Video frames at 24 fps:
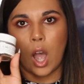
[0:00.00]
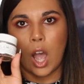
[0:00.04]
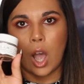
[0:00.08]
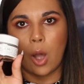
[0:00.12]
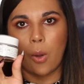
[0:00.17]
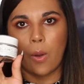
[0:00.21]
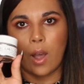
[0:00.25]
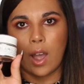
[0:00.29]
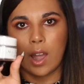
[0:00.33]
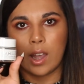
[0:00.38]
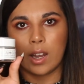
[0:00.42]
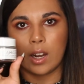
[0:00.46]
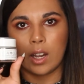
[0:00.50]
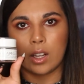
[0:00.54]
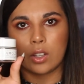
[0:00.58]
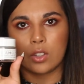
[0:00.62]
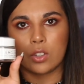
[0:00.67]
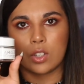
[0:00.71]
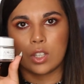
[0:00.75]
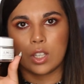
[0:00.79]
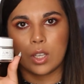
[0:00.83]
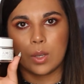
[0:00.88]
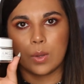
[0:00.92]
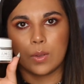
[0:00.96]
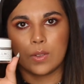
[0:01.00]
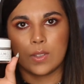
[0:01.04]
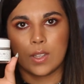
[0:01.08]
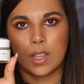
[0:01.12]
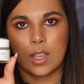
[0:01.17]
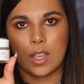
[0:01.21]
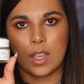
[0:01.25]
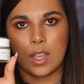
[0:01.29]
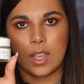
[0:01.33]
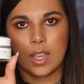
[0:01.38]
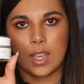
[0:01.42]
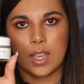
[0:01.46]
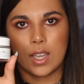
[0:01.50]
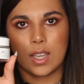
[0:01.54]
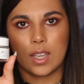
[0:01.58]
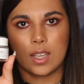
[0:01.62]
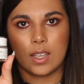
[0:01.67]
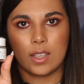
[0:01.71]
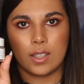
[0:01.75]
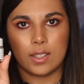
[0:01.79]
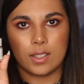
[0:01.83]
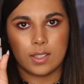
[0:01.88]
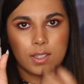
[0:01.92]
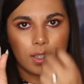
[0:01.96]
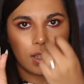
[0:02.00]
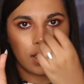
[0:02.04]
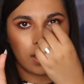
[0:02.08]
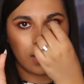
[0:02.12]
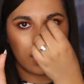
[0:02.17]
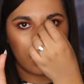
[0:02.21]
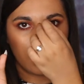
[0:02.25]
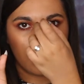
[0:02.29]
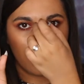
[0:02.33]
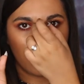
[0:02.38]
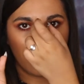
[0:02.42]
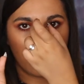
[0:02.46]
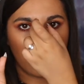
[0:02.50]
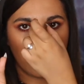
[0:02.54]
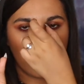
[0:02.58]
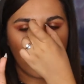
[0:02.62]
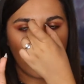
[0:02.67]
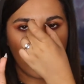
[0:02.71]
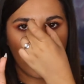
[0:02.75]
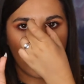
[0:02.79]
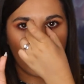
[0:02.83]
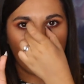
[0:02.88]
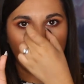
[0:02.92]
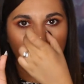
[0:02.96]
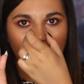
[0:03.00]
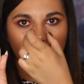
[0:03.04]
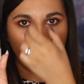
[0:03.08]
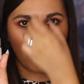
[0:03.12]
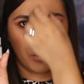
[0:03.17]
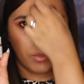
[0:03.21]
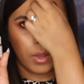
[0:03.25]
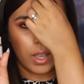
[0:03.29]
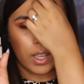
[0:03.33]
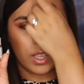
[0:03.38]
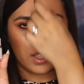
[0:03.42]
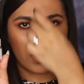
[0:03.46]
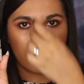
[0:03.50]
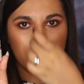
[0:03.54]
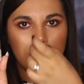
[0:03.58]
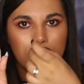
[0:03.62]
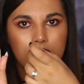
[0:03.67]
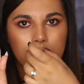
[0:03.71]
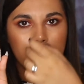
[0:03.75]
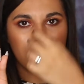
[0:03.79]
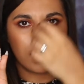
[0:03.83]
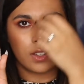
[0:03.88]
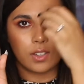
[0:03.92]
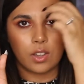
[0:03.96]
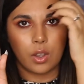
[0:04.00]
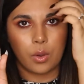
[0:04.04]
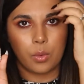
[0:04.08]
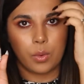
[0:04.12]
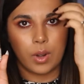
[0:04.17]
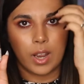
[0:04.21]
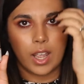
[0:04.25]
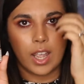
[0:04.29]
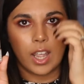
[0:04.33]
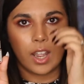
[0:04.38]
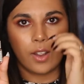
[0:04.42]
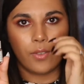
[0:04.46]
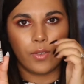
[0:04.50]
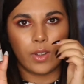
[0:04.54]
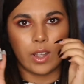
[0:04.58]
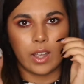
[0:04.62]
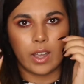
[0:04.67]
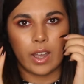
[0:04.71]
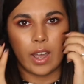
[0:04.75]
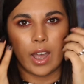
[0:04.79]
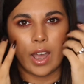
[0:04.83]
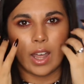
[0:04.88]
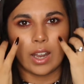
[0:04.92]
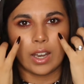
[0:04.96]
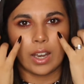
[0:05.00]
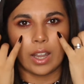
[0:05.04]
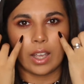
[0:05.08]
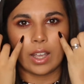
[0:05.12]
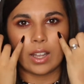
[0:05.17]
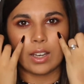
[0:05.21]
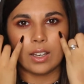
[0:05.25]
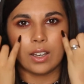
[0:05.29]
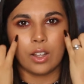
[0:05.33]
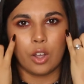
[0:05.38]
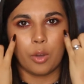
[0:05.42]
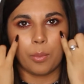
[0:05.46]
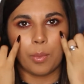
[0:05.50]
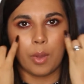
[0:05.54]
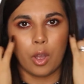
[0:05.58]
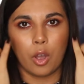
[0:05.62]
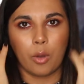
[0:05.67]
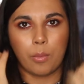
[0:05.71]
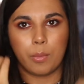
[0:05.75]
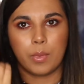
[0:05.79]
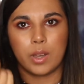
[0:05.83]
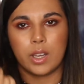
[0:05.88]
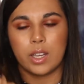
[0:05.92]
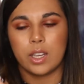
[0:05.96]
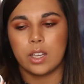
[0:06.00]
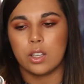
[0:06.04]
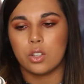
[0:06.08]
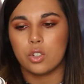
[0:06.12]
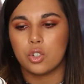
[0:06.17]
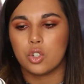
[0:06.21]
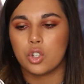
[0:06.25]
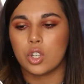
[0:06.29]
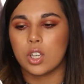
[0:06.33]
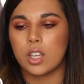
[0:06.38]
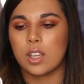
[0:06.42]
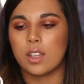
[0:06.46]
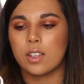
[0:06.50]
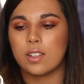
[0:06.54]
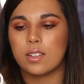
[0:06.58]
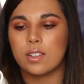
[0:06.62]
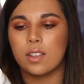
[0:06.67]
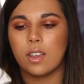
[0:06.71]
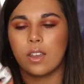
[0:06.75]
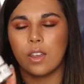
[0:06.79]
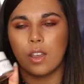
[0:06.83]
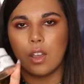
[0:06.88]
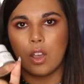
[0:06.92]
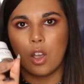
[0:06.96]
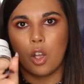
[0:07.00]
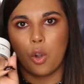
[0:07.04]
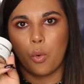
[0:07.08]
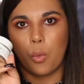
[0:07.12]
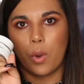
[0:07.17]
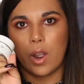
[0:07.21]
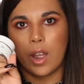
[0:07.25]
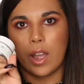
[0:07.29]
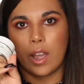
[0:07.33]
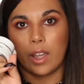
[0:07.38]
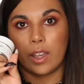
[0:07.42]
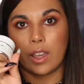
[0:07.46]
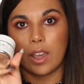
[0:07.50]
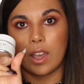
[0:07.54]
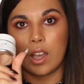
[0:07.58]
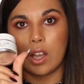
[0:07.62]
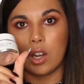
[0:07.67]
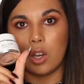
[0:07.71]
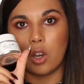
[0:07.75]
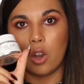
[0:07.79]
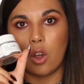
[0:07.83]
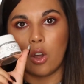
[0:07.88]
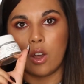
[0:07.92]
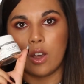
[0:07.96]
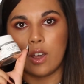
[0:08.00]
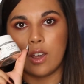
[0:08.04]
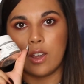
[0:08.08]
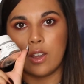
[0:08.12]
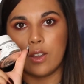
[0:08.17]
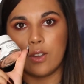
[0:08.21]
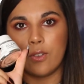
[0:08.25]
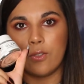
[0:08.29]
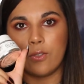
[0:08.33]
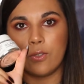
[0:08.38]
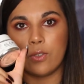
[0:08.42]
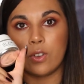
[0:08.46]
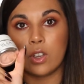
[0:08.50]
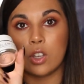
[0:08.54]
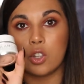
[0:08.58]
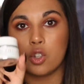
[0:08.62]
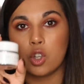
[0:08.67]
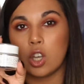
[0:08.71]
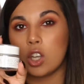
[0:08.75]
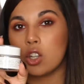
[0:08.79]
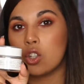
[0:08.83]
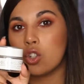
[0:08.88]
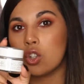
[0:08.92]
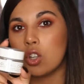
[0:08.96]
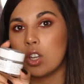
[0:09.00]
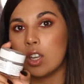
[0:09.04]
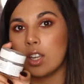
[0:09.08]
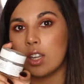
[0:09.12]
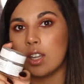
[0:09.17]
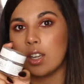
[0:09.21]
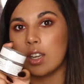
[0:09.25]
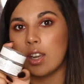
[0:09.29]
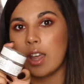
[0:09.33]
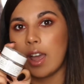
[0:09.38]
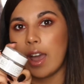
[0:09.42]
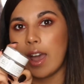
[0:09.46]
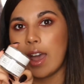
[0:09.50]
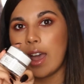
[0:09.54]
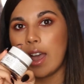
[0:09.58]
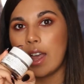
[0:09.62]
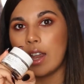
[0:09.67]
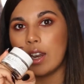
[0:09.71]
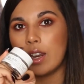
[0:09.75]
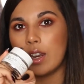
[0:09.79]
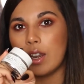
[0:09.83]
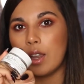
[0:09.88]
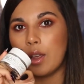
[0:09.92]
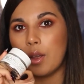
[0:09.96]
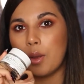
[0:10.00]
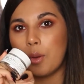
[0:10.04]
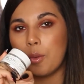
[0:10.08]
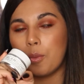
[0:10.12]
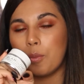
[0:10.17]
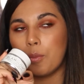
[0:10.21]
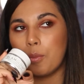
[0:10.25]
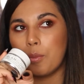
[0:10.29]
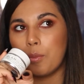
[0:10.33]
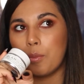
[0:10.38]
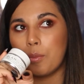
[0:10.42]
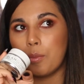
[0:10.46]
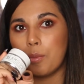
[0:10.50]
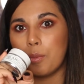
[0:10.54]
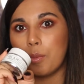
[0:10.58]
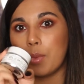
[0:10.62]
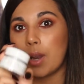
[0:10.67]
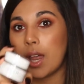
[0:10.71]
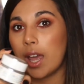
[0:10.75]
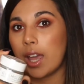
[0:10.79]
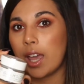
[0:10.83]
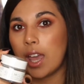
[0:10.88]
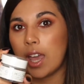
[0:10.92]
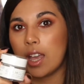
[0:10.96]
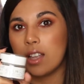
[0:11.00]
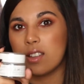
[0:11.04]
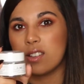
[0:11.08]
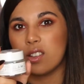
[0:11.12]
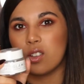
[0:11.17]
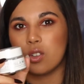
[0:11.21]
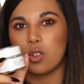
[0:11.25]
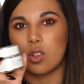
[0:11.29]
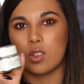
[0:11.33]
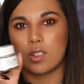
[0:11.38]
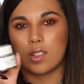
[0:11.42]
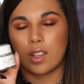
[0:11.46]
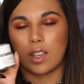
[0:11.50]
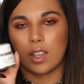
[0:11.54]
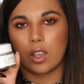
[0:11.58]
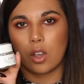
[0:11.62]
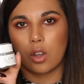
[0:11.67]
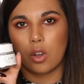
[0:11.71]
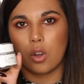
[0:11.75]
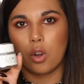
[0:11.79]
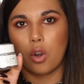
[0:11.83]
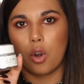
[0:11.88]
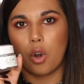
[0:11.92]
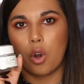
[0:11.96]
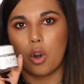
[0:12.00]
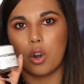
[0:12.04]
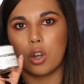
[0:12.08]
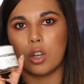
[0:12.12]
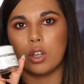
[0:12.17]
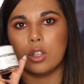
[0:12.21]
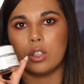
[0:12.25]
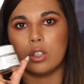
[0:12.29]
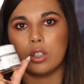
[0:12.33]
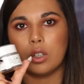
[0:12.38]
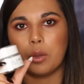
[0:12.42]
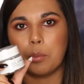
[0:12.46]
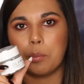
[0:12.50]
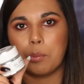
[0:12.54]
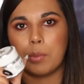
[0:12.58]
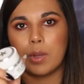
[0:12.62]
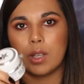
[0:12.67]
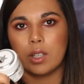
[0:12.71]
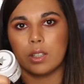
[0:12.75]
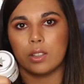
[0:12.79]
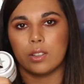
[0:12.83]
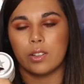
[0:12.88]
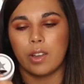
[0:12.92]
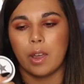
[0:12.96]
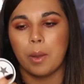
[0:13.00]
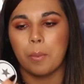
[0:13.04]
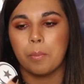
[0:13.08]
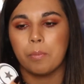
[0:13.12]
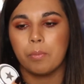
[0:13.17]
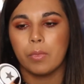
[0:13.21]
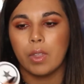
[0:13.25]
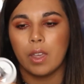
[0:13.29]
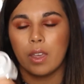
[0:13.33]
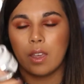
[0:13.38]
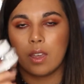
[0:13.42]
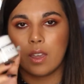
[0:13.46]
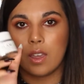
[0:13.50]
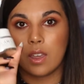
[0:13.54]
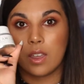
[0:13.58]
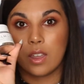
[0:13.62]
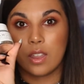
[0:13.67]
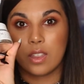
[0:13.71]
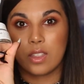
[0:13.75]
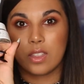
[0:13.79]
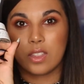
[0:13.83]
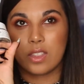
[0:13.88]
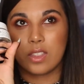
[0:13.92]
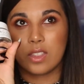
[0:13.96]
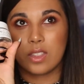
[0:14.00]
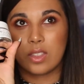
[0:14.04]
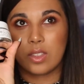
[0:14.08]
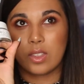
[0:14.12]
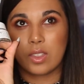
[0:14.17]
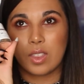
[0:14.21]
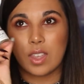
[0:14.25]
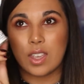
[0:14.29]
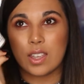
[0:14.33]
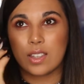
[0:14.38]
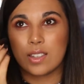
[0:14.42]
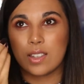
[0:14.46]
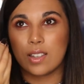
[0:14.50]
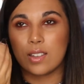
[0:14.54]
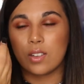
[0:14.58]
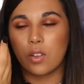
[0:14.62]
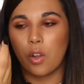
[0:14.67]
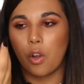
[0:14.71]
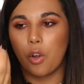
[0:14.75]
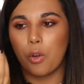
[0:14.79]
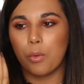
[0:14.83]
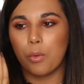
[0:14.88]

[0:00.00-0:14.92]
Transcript: how I like to use it is in like my T-zone area and like a little bit on my cheeks, where I get a lot of congestion and blackheads and just like oil buildup. This is